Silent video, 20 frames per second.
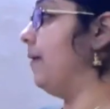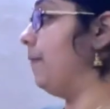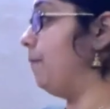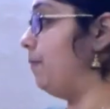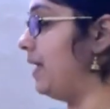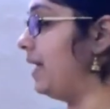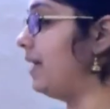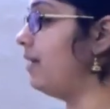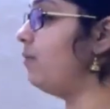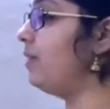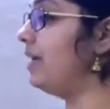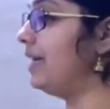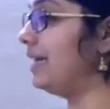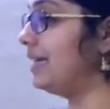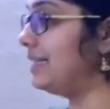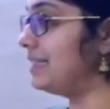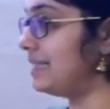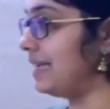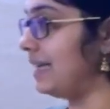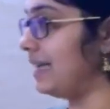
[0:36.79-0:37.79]
Then we
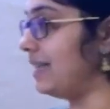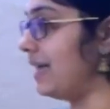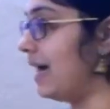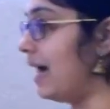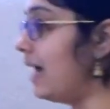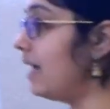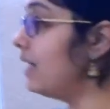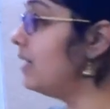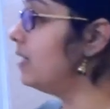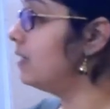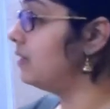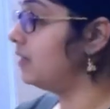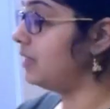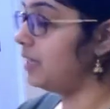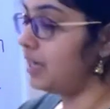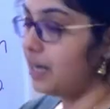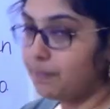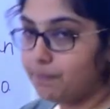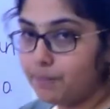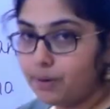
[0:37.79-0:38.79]
can say that the
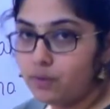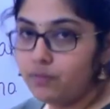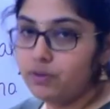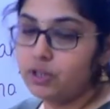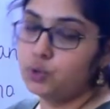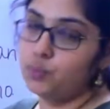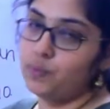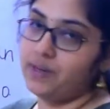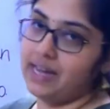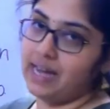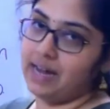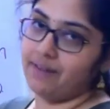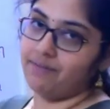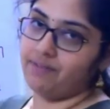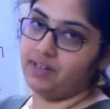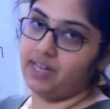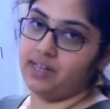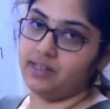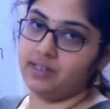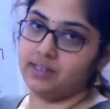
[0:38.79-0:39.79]
number which we have
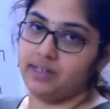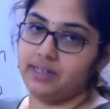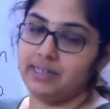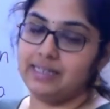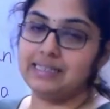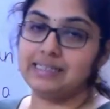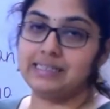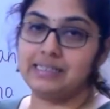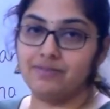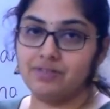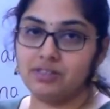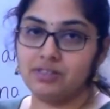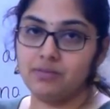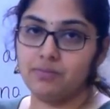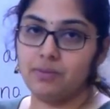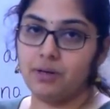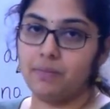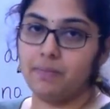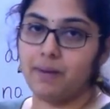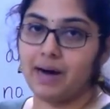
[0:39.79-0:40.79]
taken is
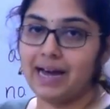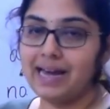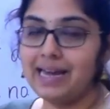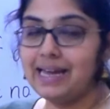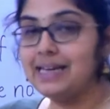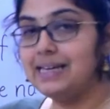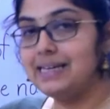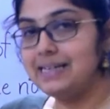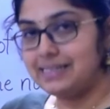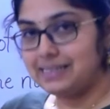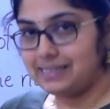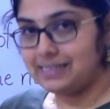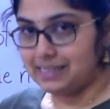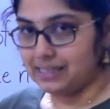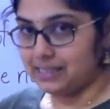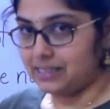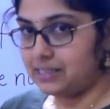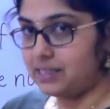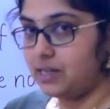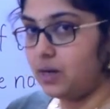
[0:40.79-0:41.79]
divisible by
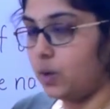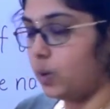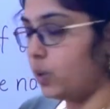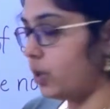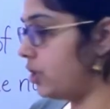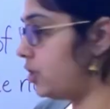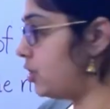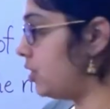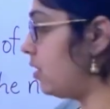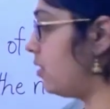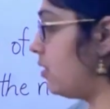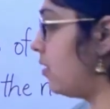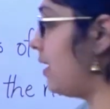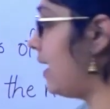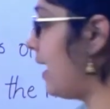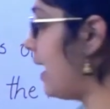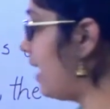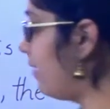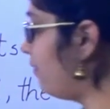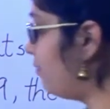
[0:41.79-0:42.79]
6. Okay children, I
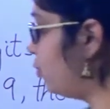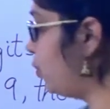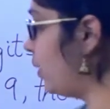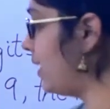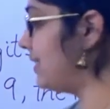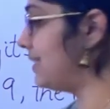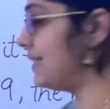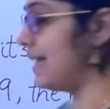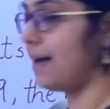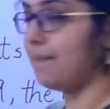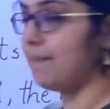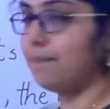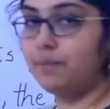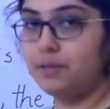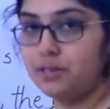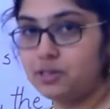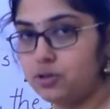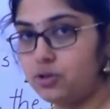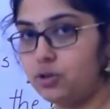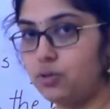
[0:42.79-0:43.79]
have 2
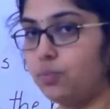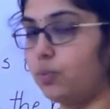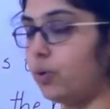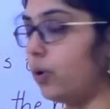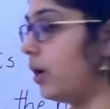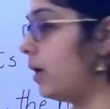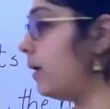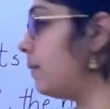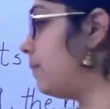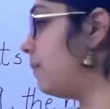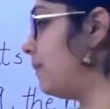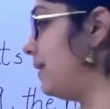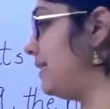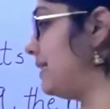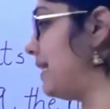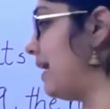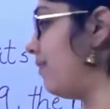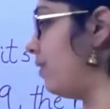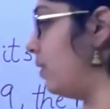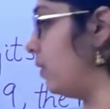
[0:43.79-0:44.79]
examples on the board. Please
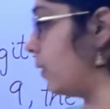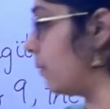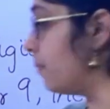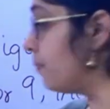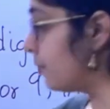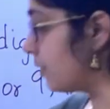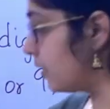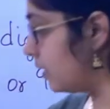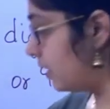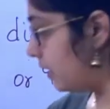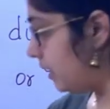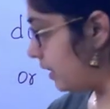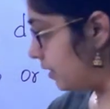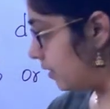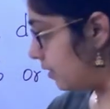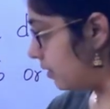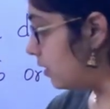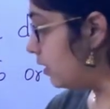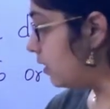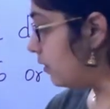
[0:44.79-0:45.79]
have a look.
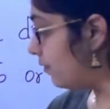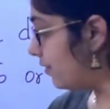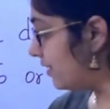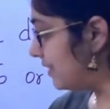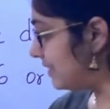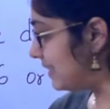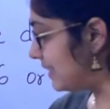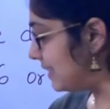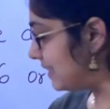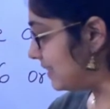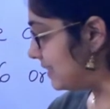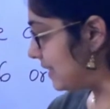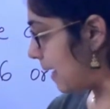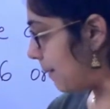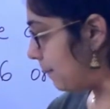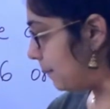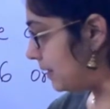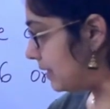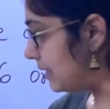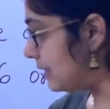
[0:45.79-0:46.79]
Here, first
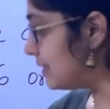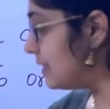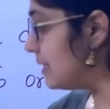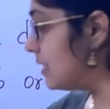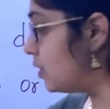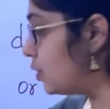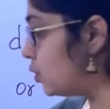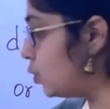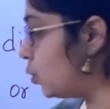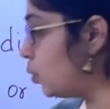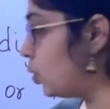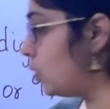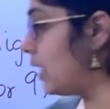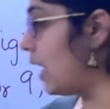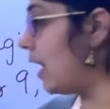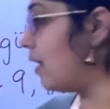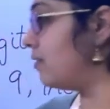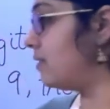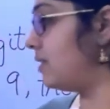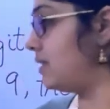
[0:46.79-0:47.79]
example is
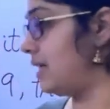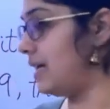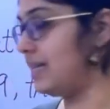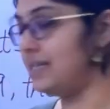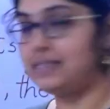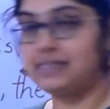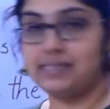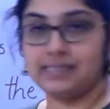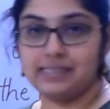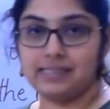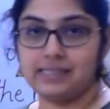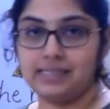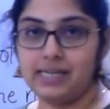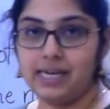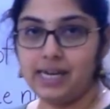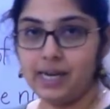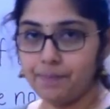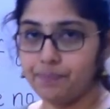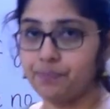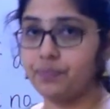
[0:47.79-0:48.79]

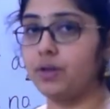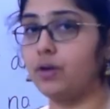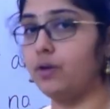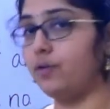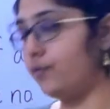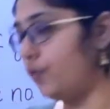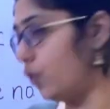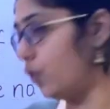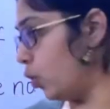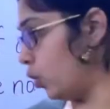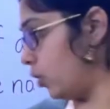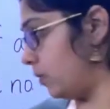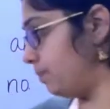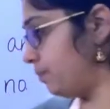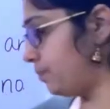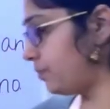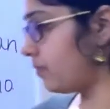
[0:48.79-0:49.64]
2064.